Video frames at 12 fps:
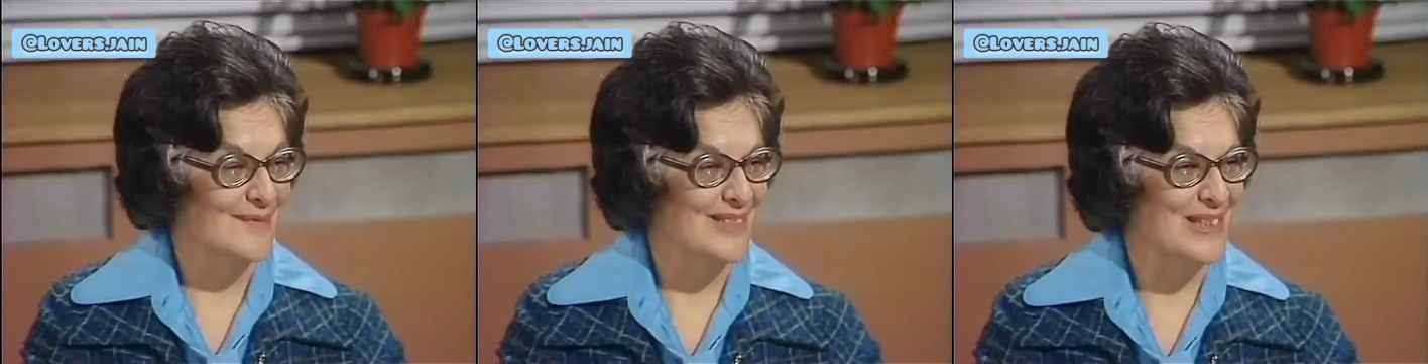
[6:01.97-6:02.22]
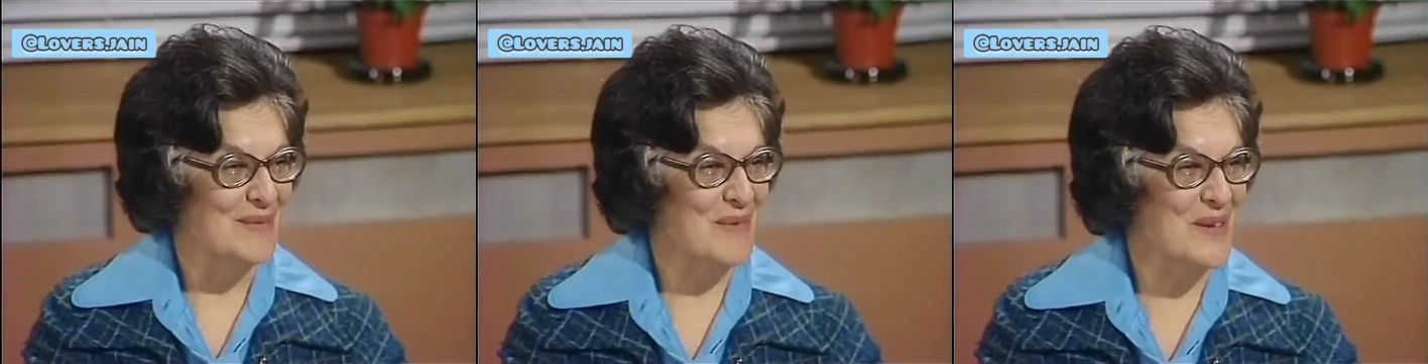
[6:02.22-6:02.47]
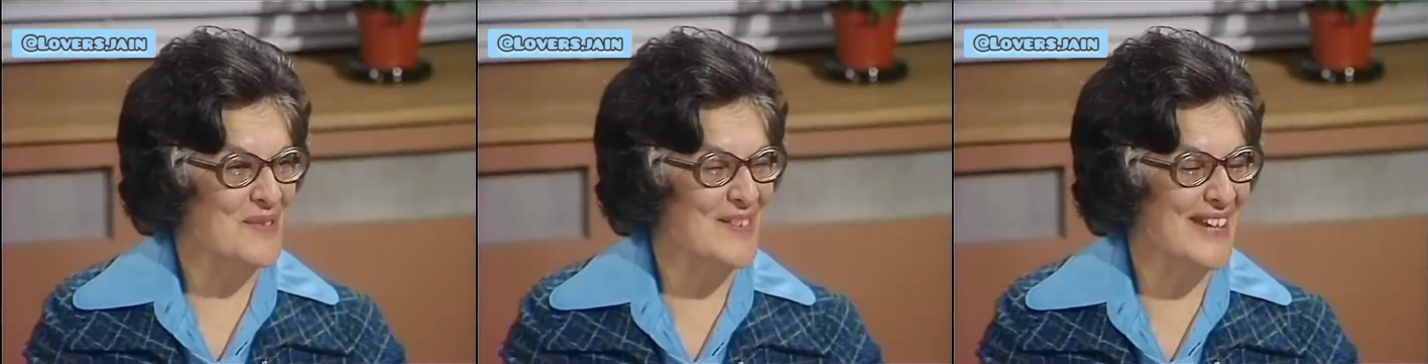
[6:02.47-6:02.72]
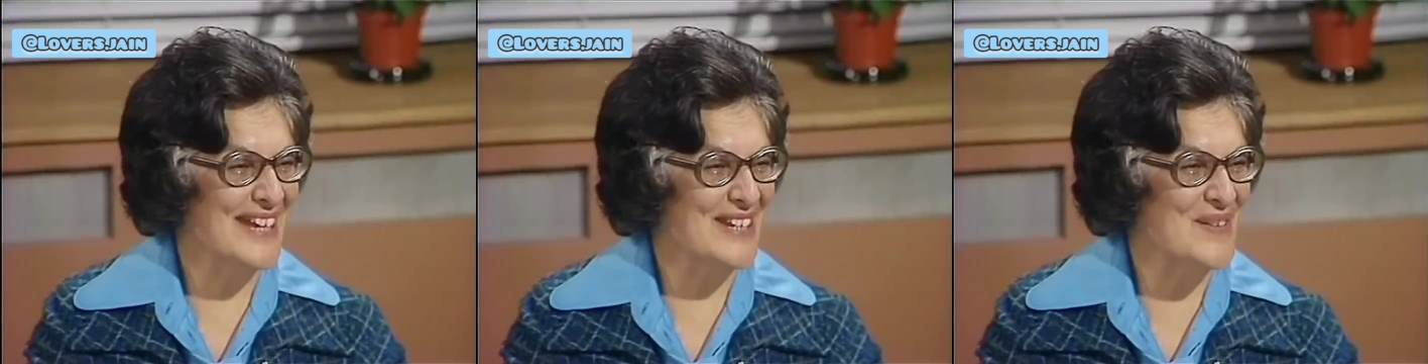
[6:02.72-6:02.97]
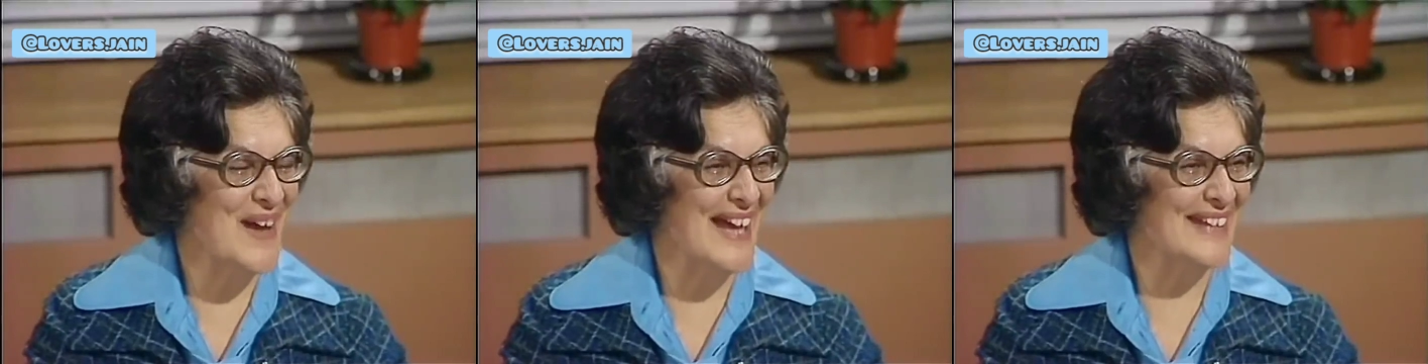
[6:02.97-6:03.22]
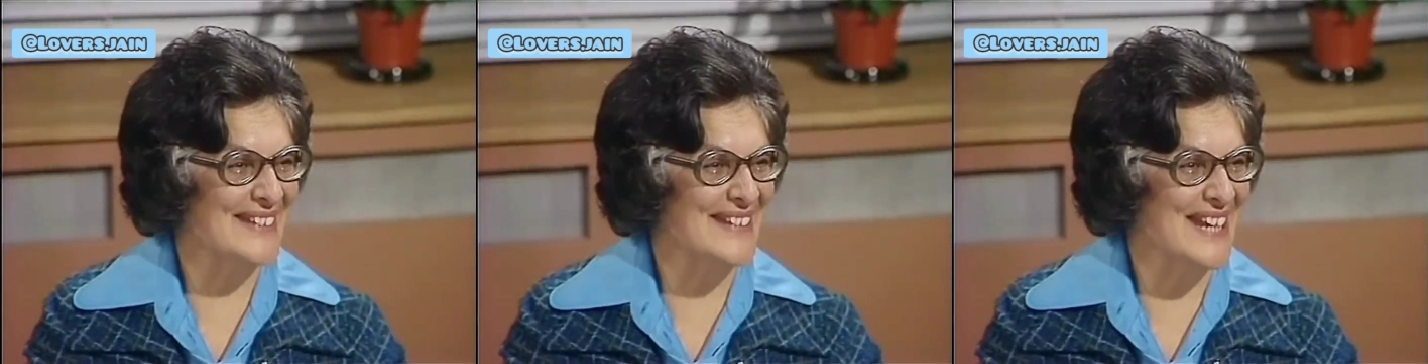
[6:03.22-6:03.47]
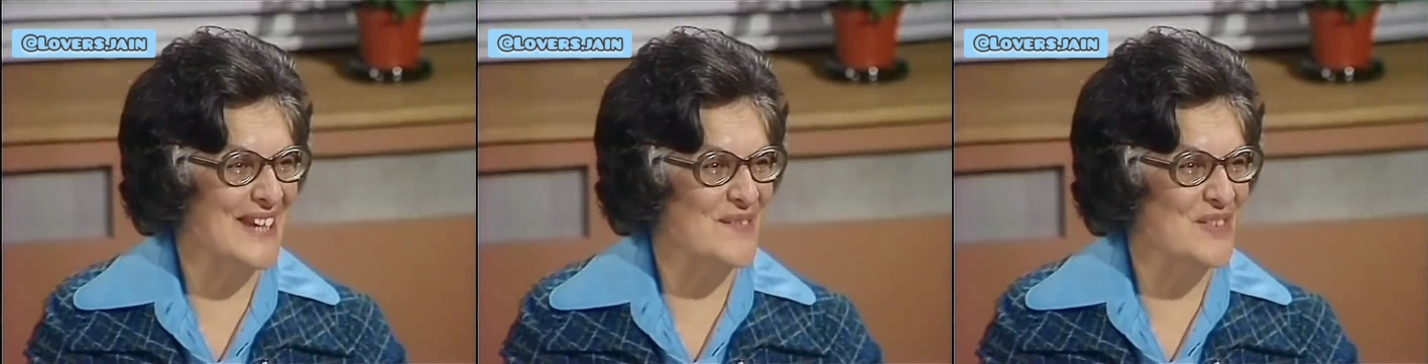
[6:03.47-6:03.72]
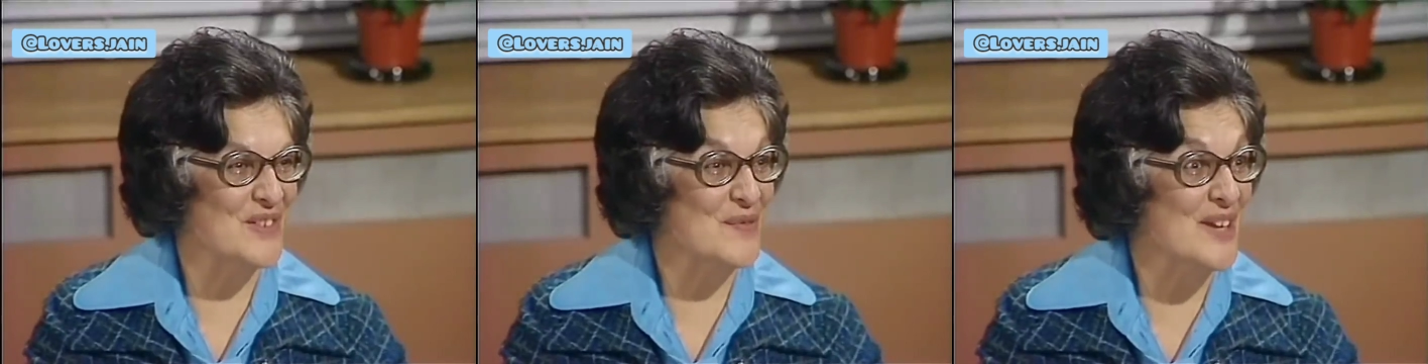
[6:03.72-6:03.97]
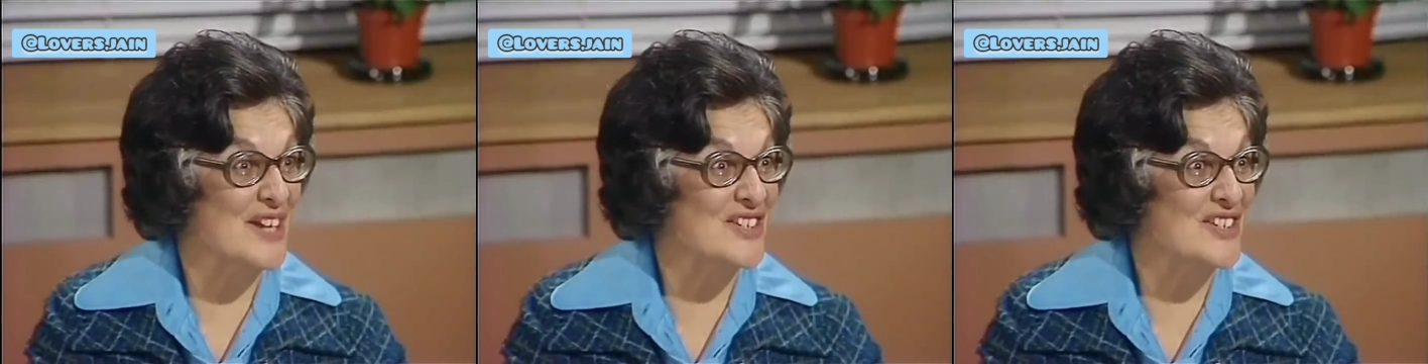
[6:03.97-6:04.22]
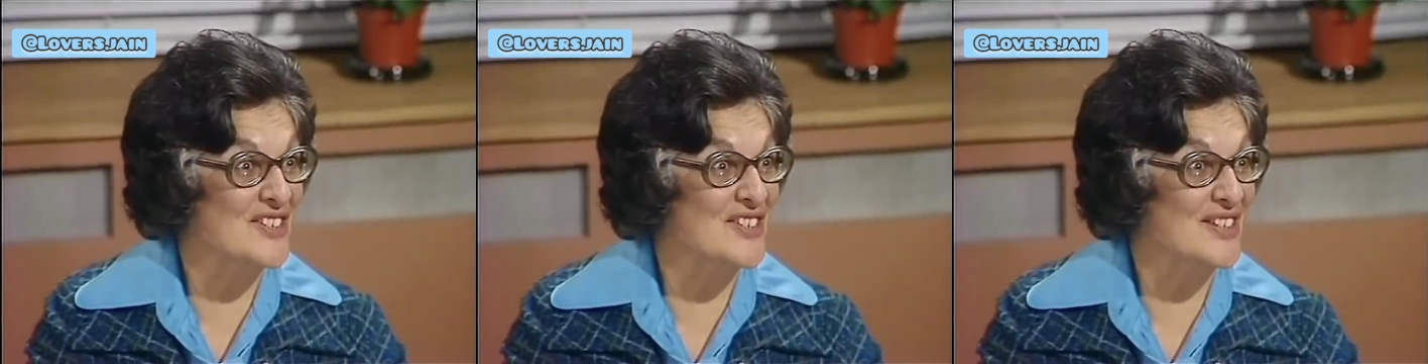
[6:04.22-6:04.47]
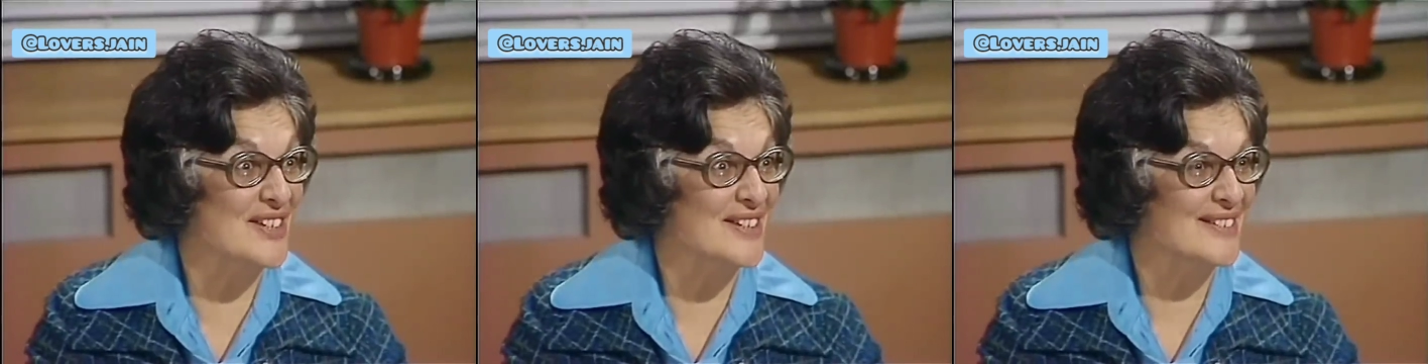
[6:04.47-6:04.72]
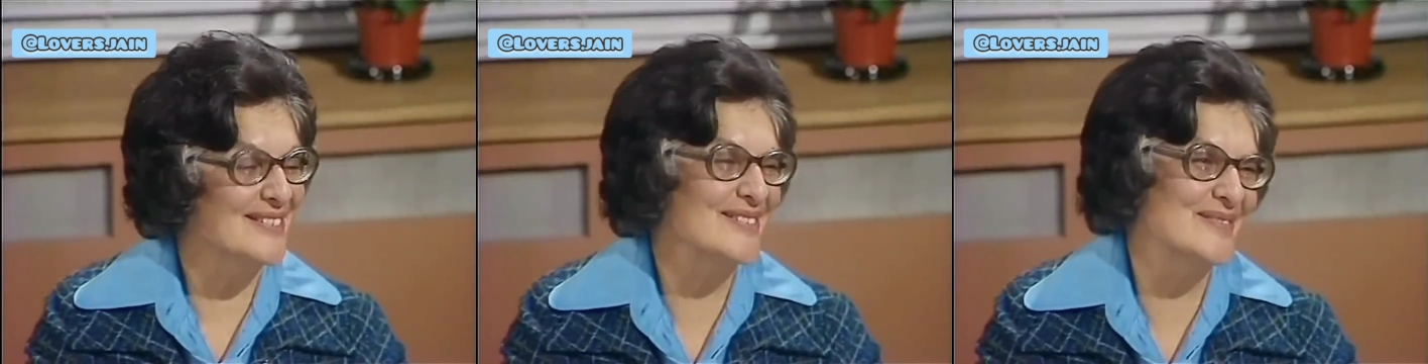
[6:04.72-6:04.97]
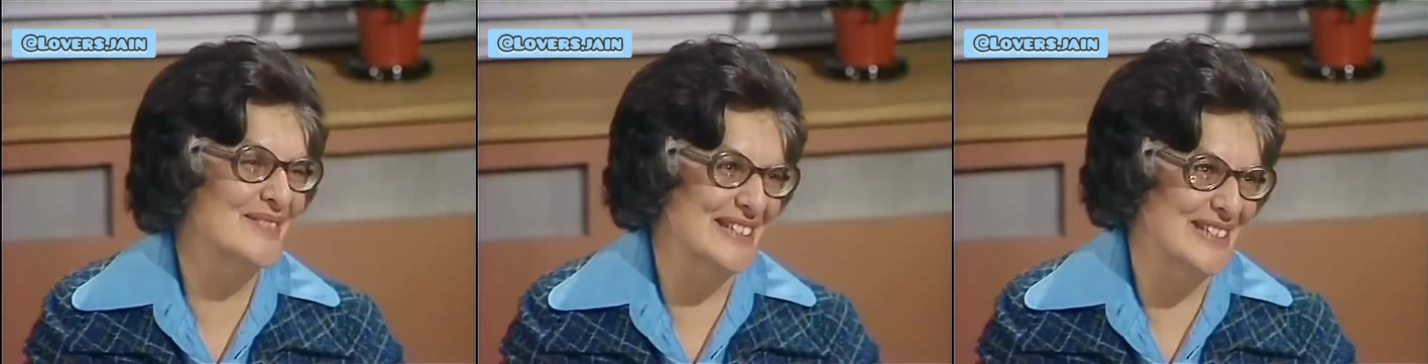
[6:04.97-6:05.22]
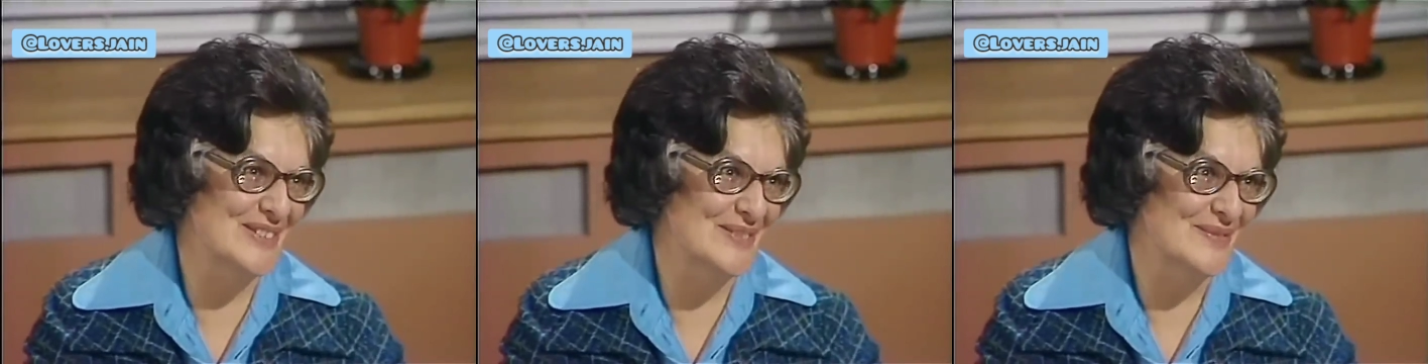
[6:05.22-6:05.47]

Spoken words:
You won't forget to add the name to the register, will you?